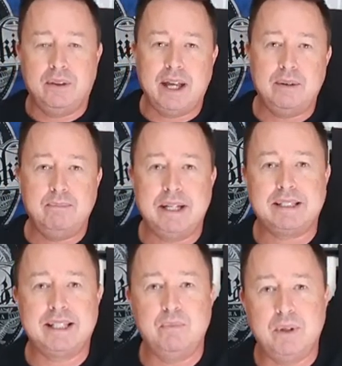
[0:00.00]
then
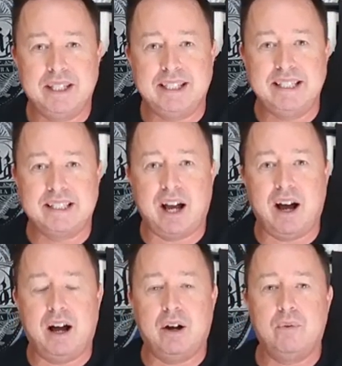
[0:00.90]
mixed in with the
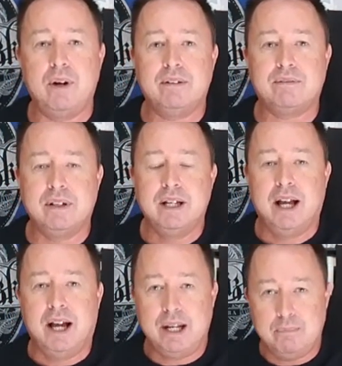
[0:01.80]
guitar riff,
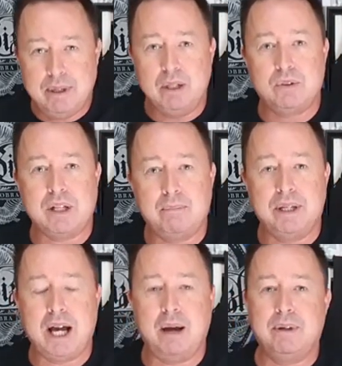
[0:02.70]
and it builds up,
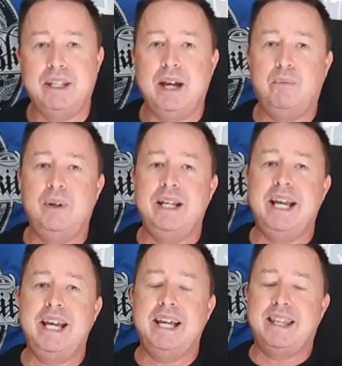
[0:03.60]
and then we
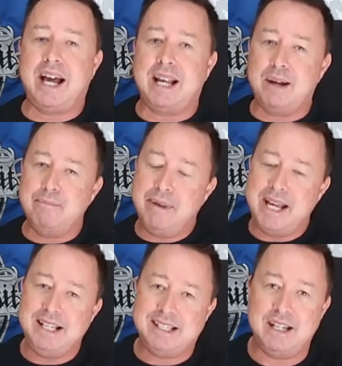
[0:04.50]
hear that
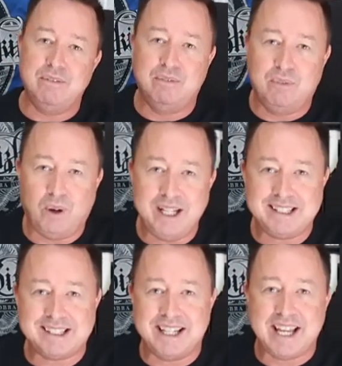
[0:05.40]
amazing
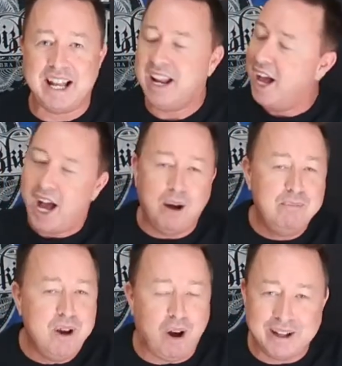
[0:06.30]
voice again.
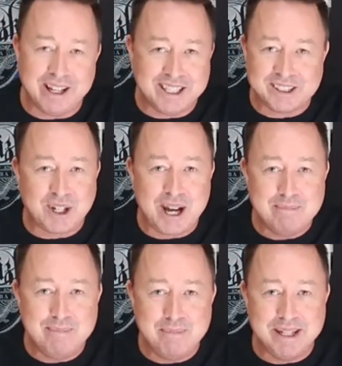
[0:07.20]
I'm not going to try
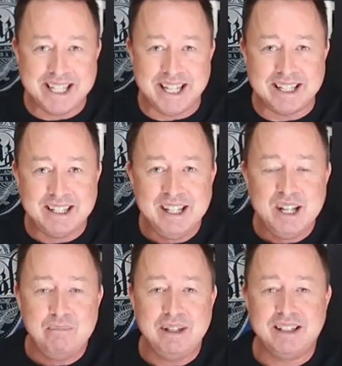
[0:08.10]
and mimic it,
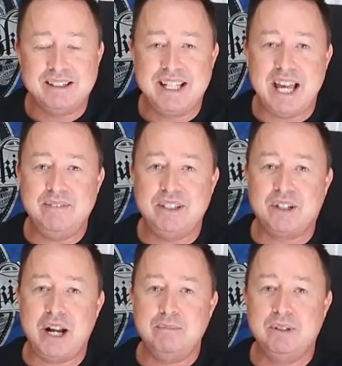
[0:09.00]
because David
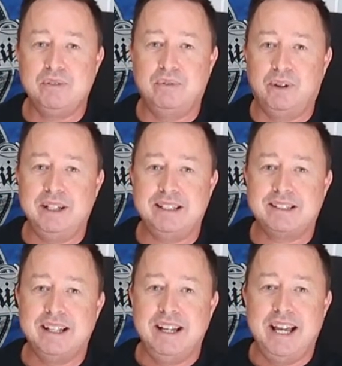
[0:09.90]
Draymond's
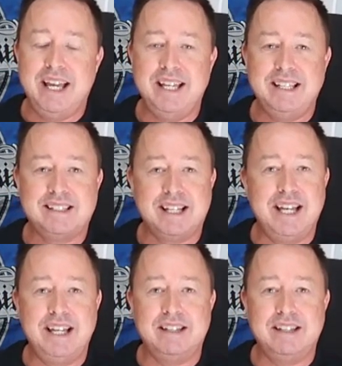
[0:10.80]
voice is